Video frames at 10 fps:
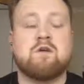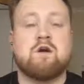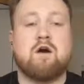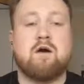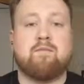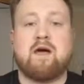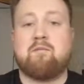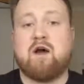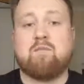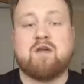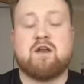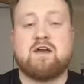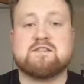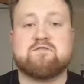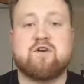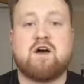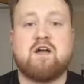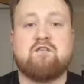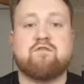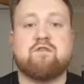That might be a 9 to
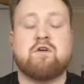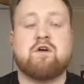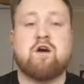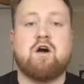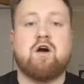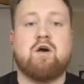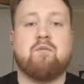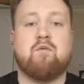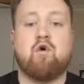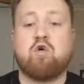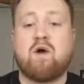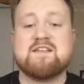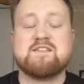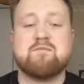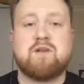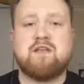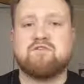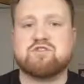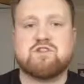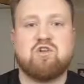5, or quite simply, you're
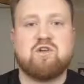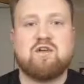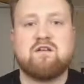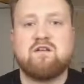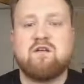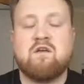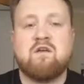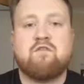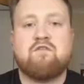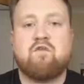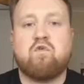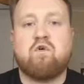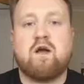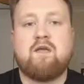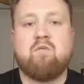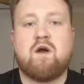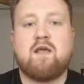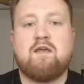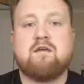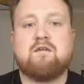just looking for a
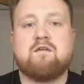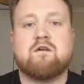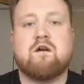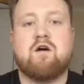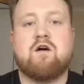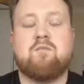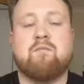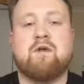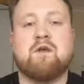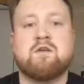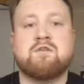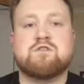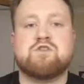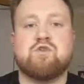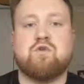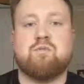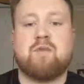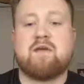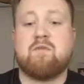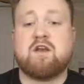way to
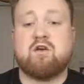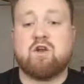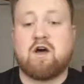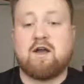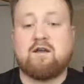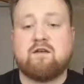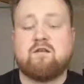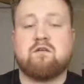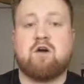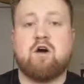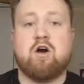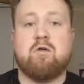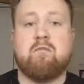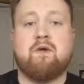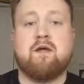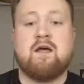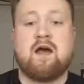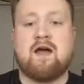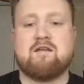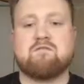make money online
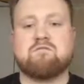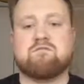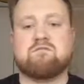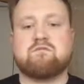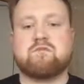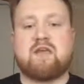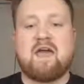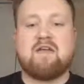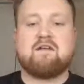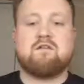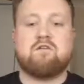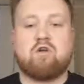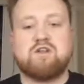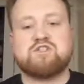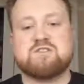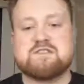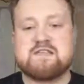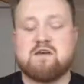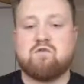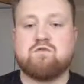and gain knowledge and
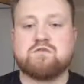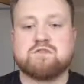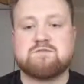skills